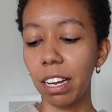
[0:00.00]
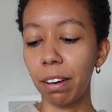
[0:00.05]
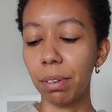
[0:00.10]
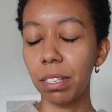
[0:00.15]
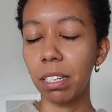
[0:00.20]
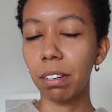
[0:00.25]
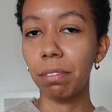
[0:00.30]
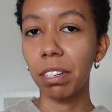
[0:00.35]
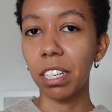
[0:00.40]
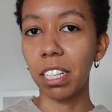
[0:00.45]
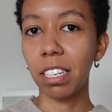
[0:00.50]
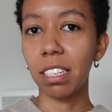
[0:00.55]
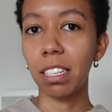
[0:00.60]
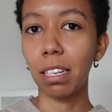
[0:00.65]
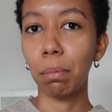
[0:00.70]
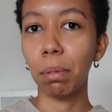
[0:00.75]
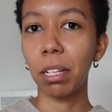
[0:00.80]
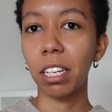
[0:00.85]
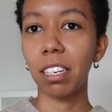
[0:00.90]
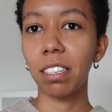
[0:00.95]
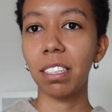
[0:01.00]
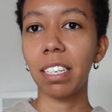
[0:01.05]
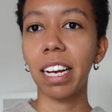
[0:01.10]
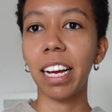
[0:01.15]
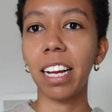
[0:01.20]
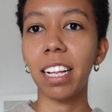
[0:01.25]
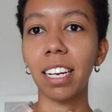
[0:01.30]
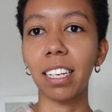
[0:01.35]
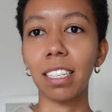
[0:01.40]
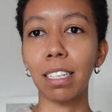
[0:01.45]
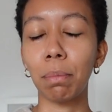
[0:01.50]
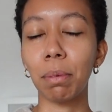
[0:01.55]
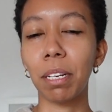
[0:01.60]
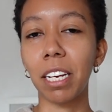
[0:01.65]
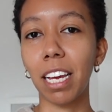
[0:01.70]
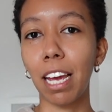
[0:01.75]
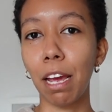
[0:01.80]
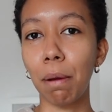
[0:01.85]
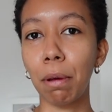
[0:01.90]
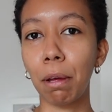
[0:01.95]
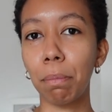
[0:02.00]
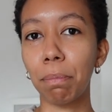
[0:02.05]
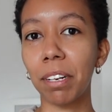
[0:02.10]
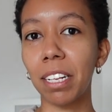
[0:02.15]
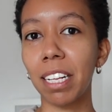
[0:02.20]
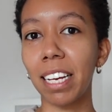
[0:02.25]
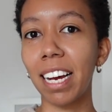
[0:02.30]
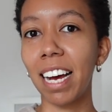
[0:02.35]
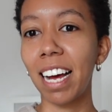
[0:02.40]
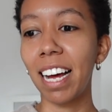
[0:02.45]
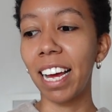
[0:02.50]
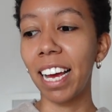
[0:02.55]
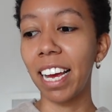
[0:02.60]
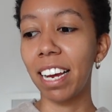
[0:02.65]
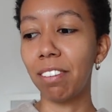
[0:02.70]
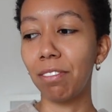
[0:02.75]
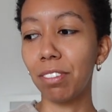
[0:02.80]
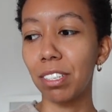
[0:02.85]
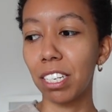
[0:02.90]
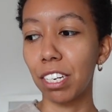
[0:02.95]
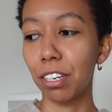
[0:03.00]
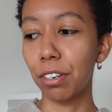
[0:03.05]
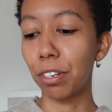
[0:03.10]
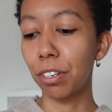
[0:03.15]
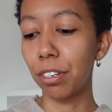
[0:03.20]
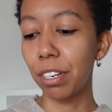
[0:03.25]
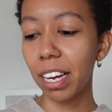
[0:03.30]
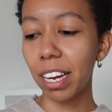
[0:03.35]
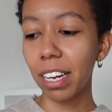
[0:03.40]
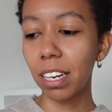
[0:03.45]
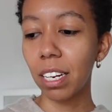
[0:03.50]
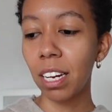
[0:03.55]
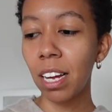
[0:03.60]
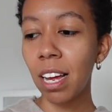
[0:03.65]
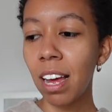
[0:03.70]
that was a really similar style except it came up really high and was a crew neck.